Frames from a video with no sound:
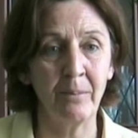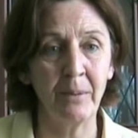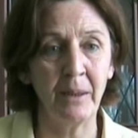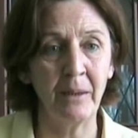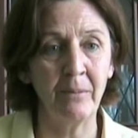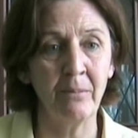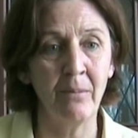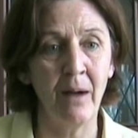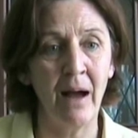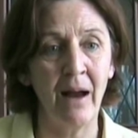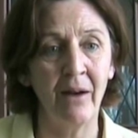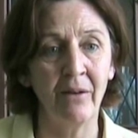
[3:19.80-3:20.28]
I
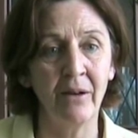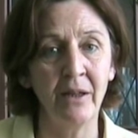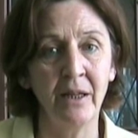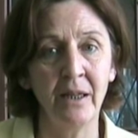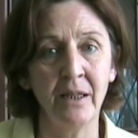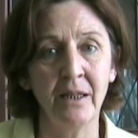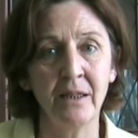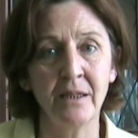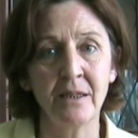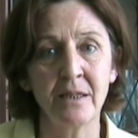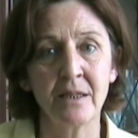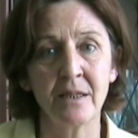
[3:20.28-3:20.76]
been
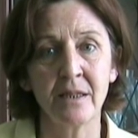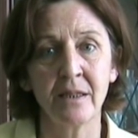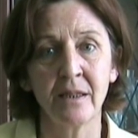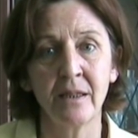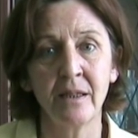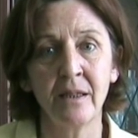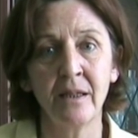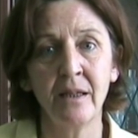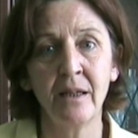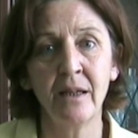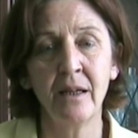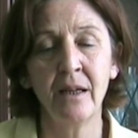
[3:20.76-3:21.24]
married?
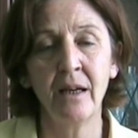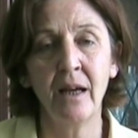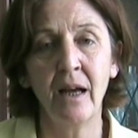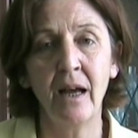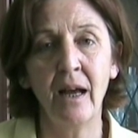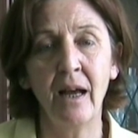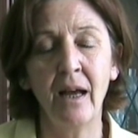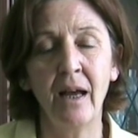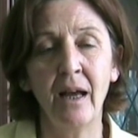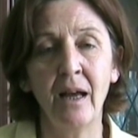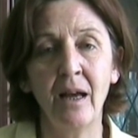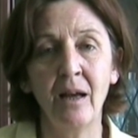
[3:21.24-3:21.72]

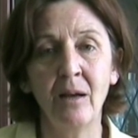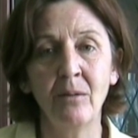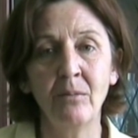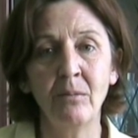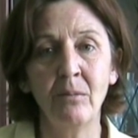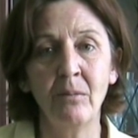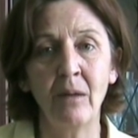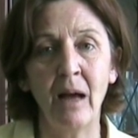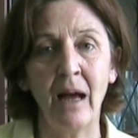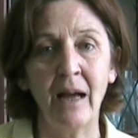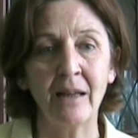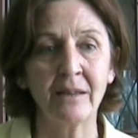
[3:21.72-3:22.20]

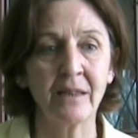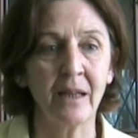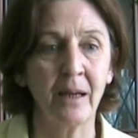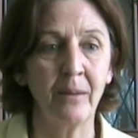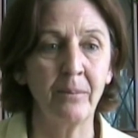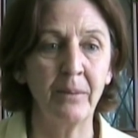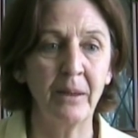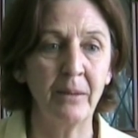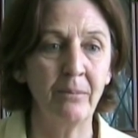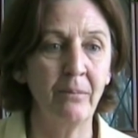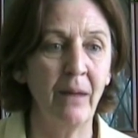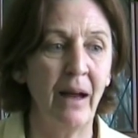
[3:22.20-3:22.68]
Had I
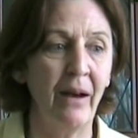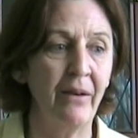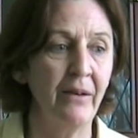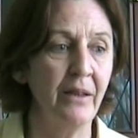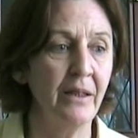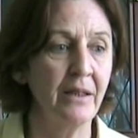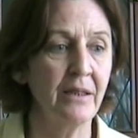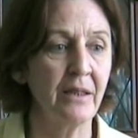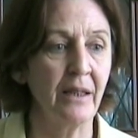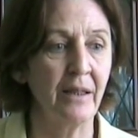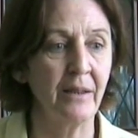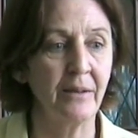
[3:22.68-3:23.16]
been
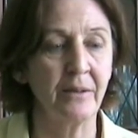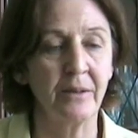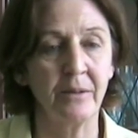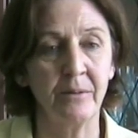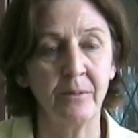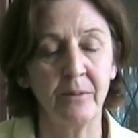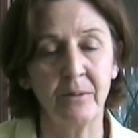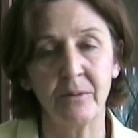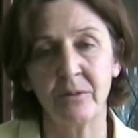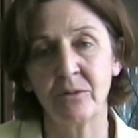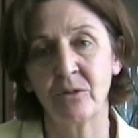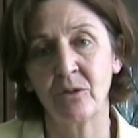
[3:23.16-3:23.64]
married
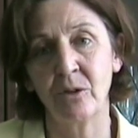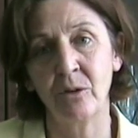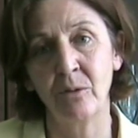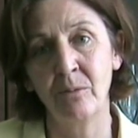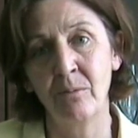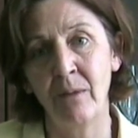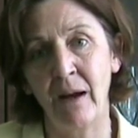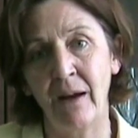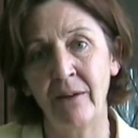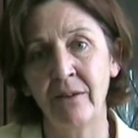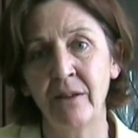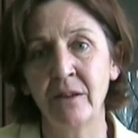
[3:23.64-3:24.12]
through
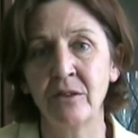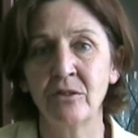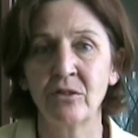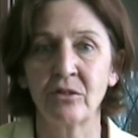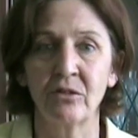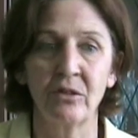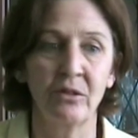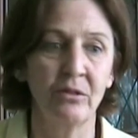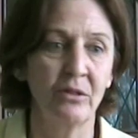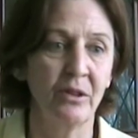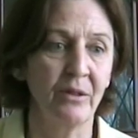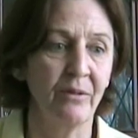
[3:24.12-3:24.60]
marriage,
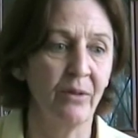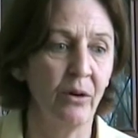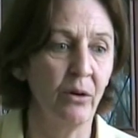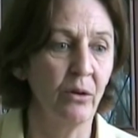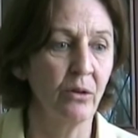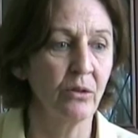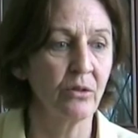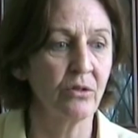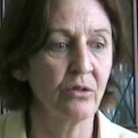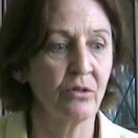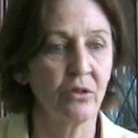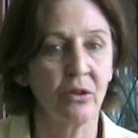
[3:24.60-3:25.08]
through
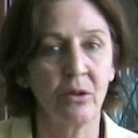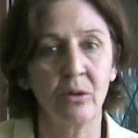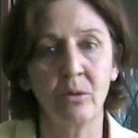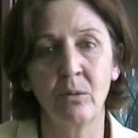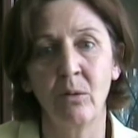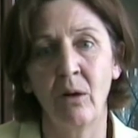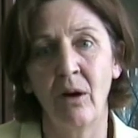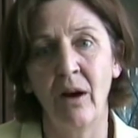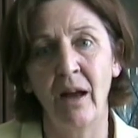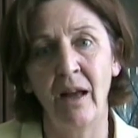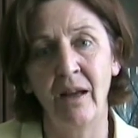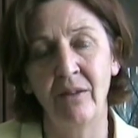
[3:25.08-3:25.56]
divorce, through
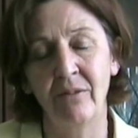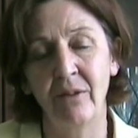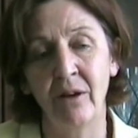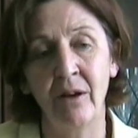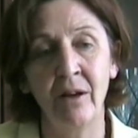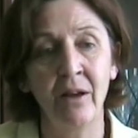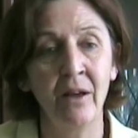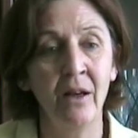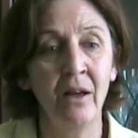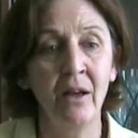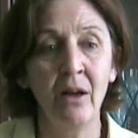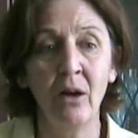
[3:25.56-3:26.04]

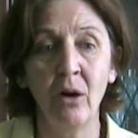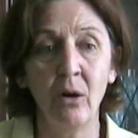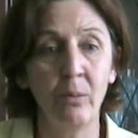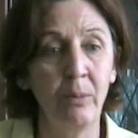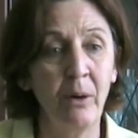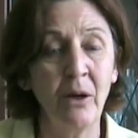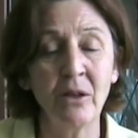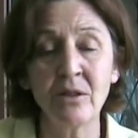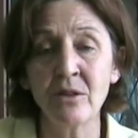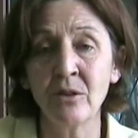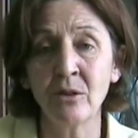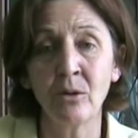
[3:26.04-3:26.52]
whatever? Or
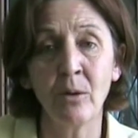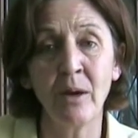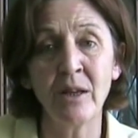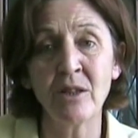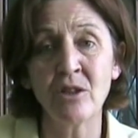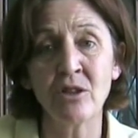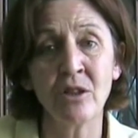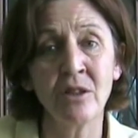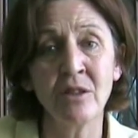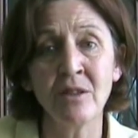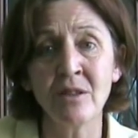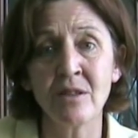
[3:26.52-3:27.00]
personal
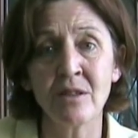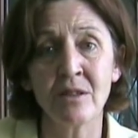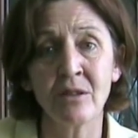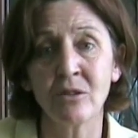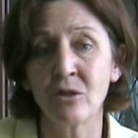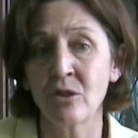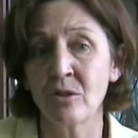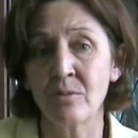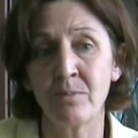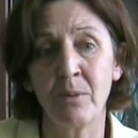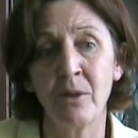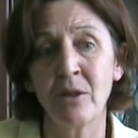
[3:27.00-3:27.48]
questions,
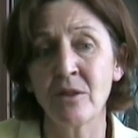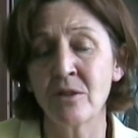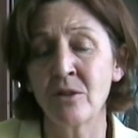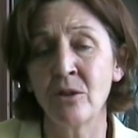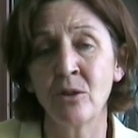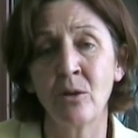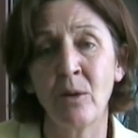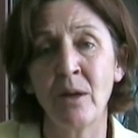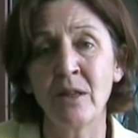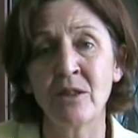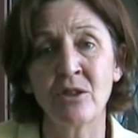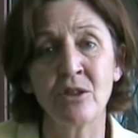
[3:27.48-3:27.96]
just
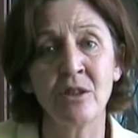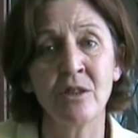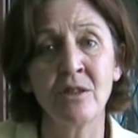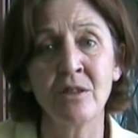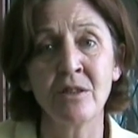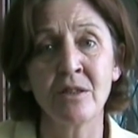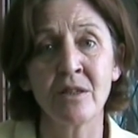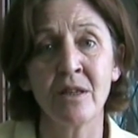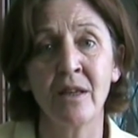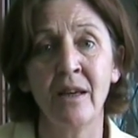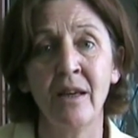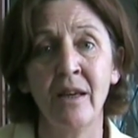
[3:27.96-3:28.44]
personal
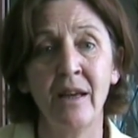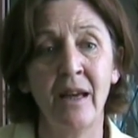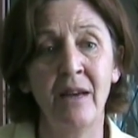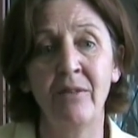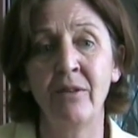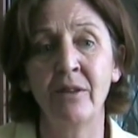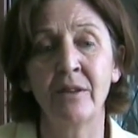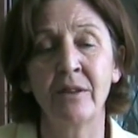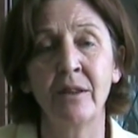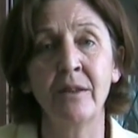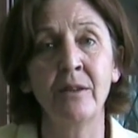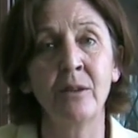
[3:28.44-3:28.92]
questions.
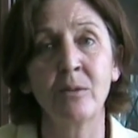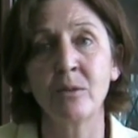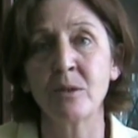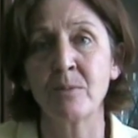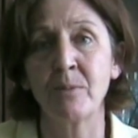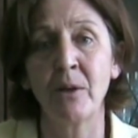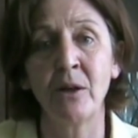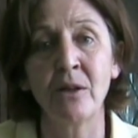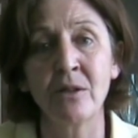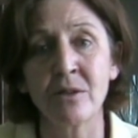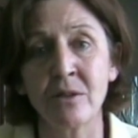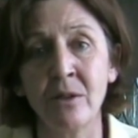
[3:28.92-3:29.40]
Everything that was
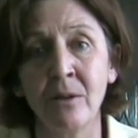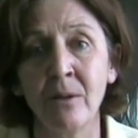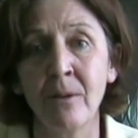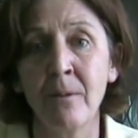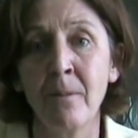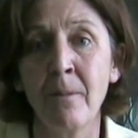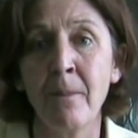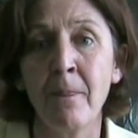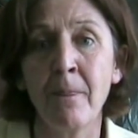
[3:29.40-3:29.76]
personal.